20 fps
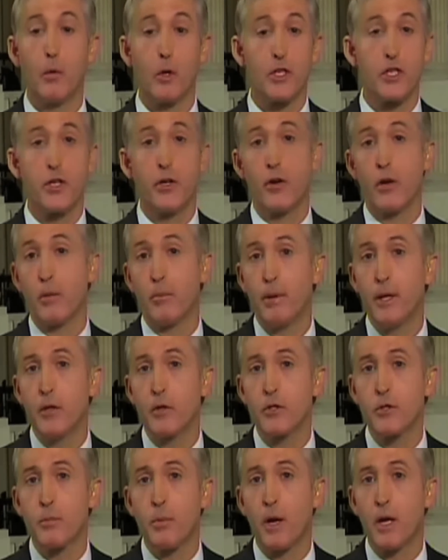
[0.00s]
Was there an
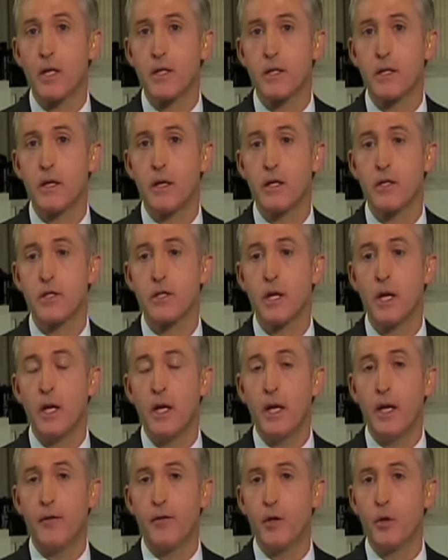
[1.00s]
appeals process
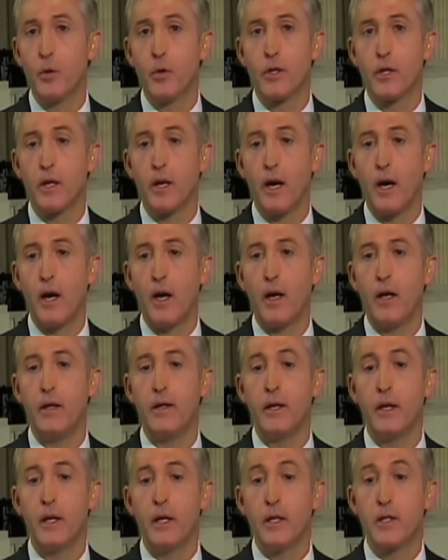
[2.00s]
if you were
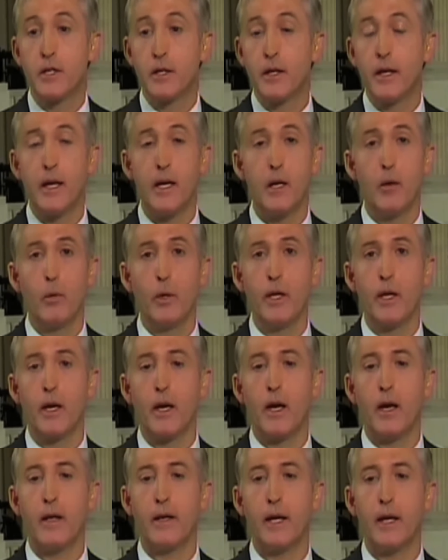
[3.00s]
denied? Today we
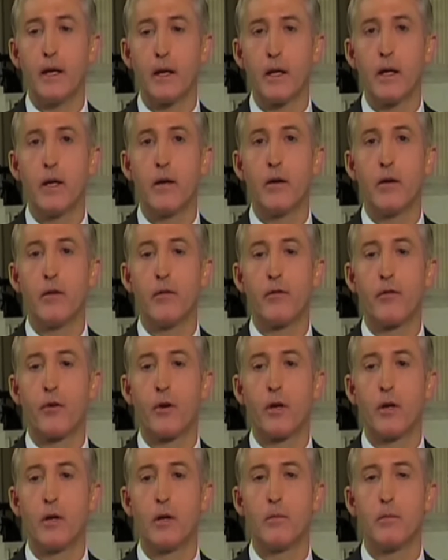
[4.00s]
got a letter
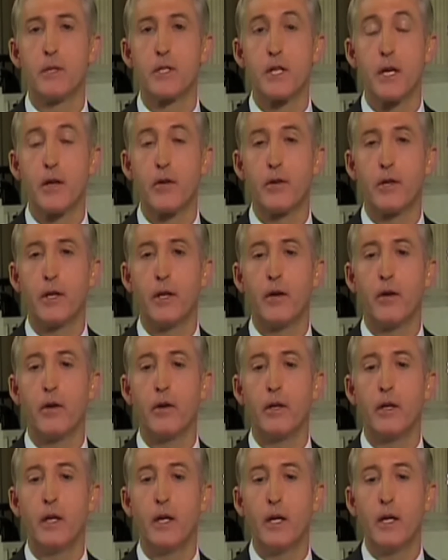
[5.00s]
from the
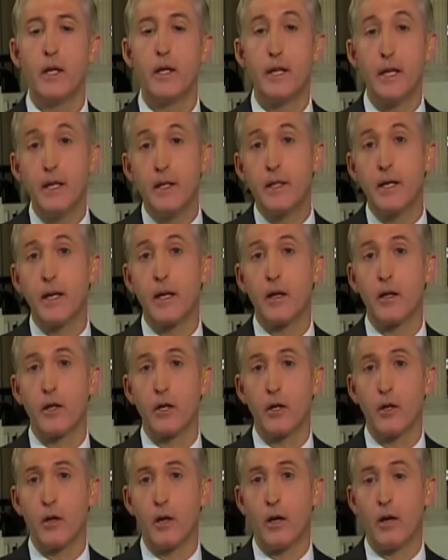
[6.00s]
secretary
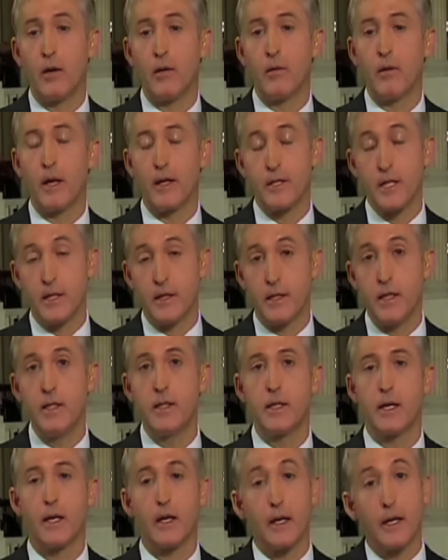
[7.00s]
detailing, uh, I say
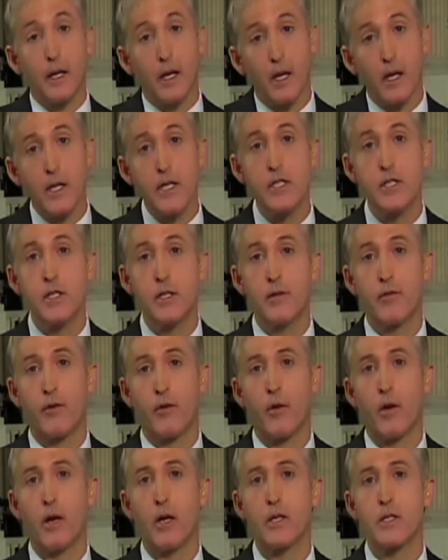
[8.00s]
detailing, listing
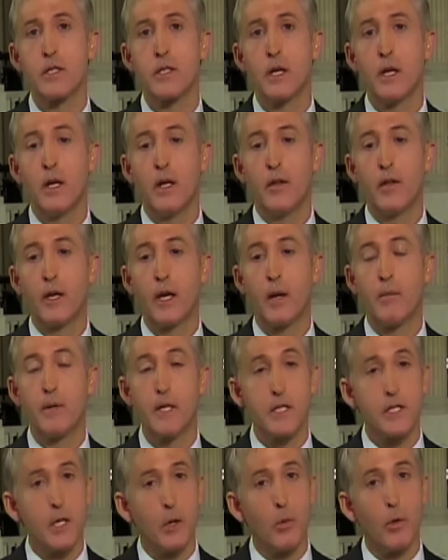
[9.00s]
for us the
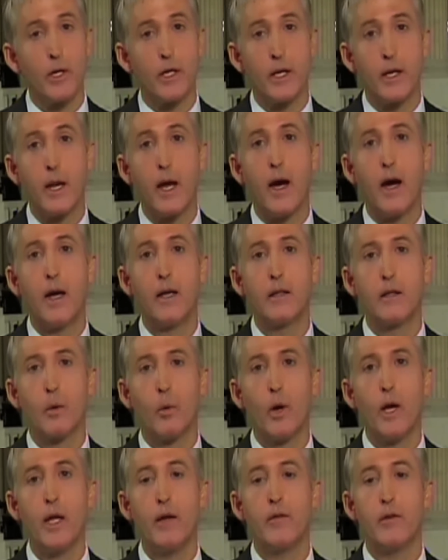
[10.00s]
companies that were denied
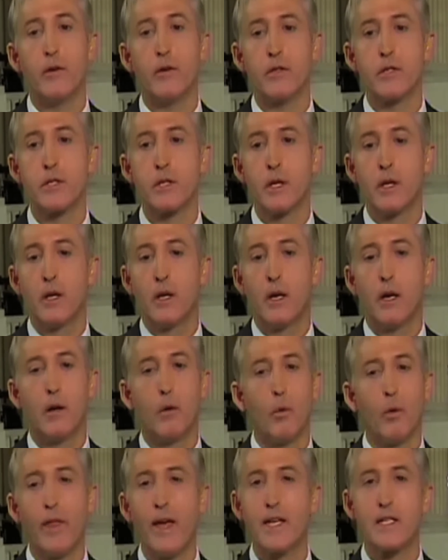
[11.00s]
the waivers.
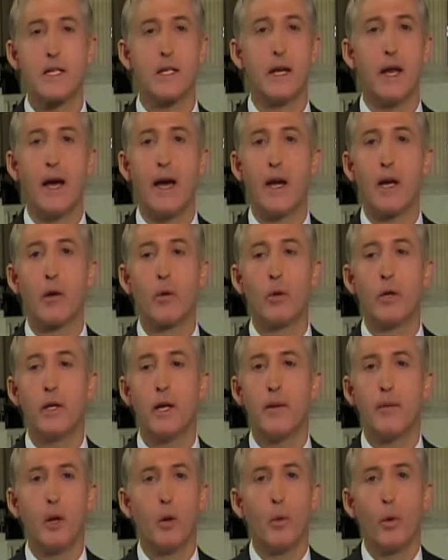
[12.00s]
Uh, well, that's
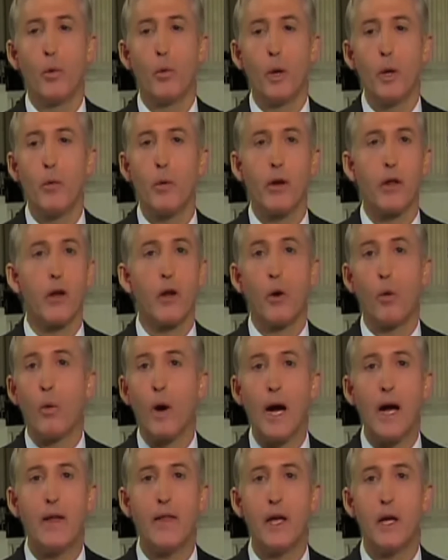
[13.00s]
inadequate. I mean, we want to know
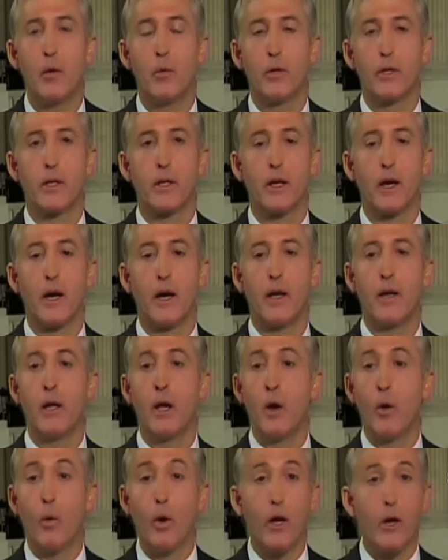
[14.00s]
why they were denied,
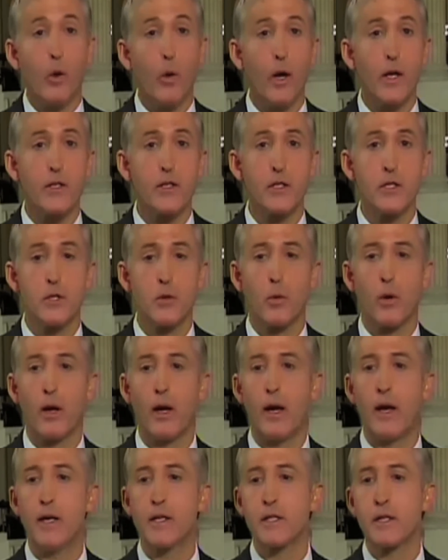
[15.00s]
what questions
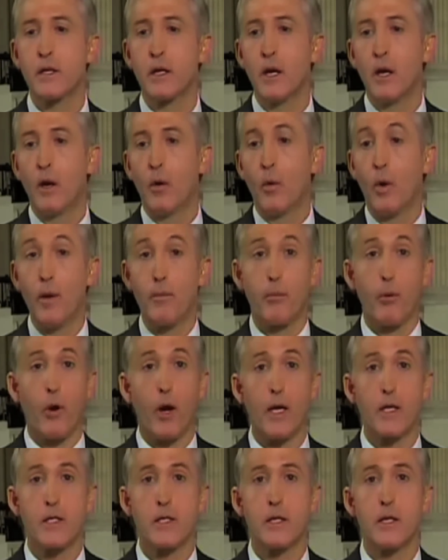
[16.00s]
were asked, what
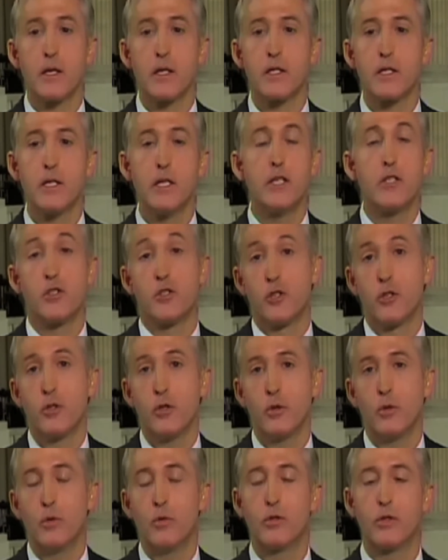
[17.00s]
process is
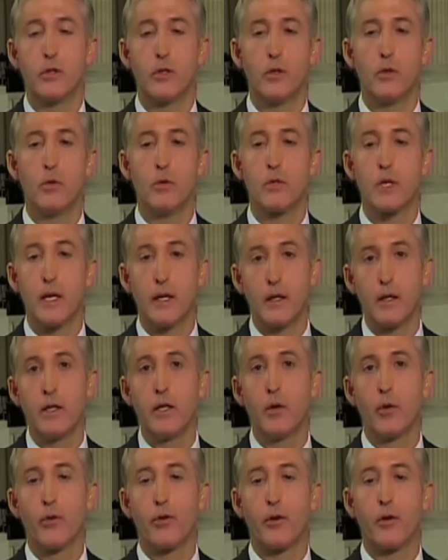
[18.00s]
due, to use a
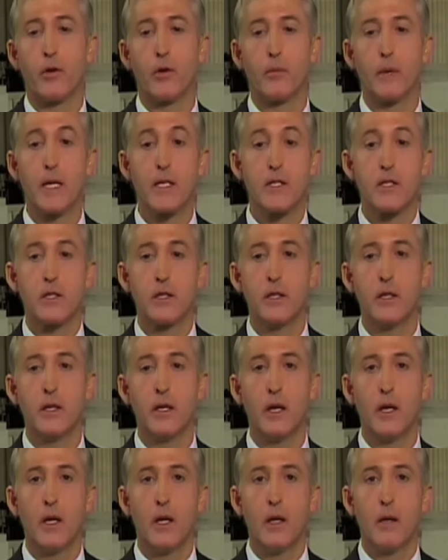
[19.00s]
legal term. That's
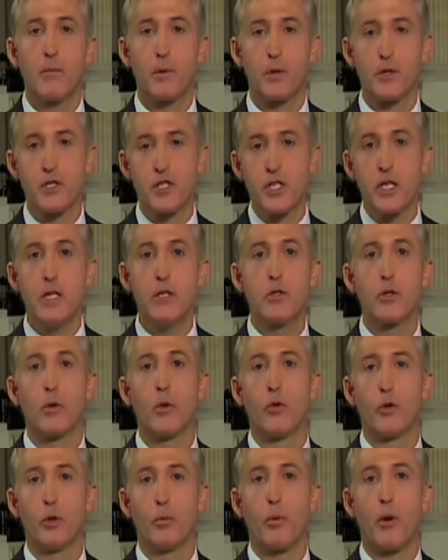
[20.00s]
the
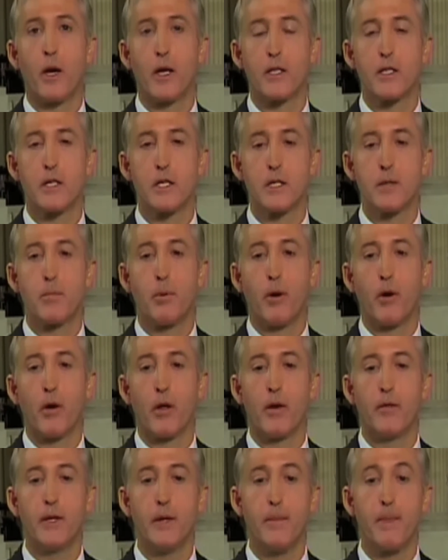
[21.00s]
procedural due process
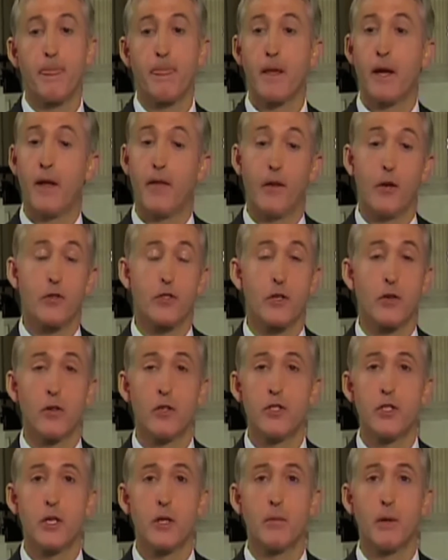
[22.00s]
part of it. Uh, those are
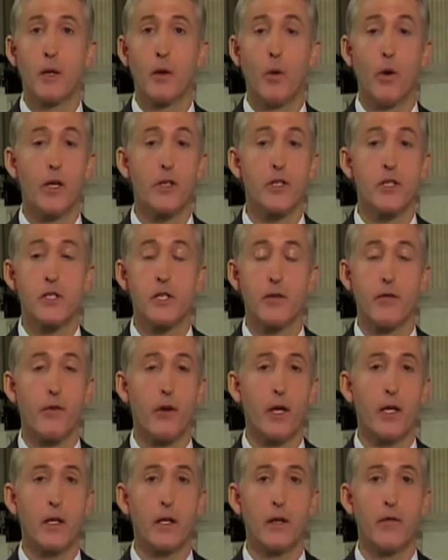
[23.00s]
legitimate questions, and
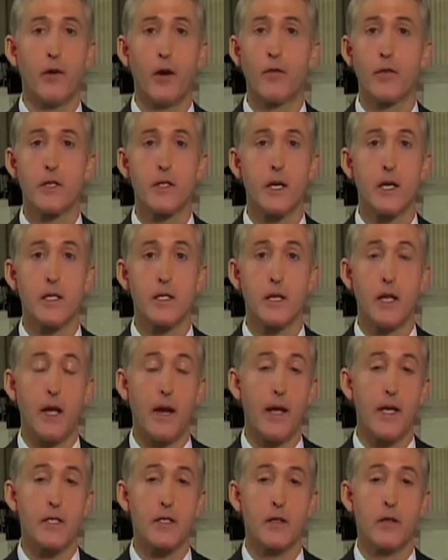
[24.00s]
frankly, if oversight's
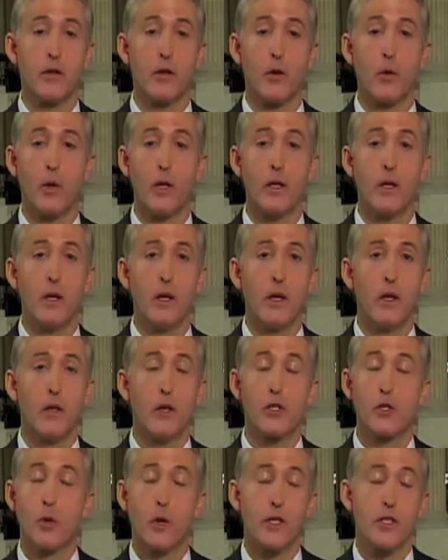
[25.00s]
not asking their que
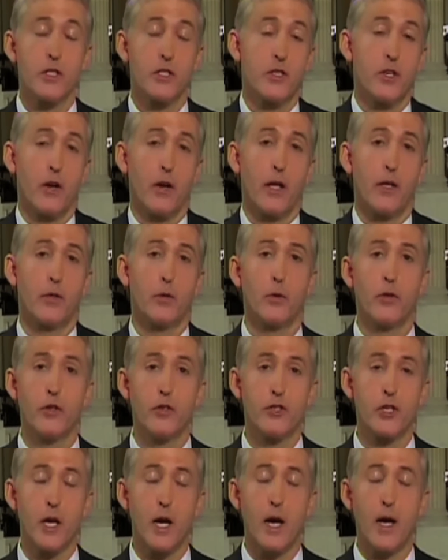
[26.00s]
those questions, they're not doing
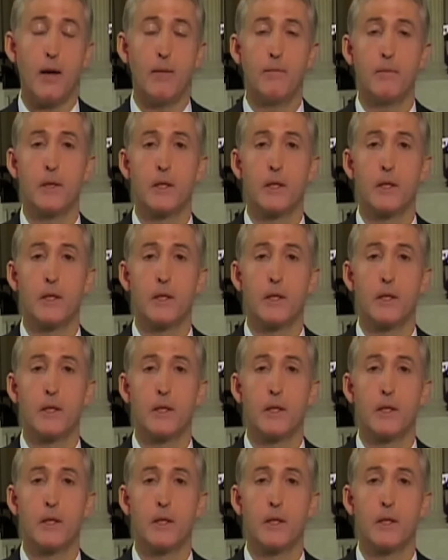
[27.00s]
their job.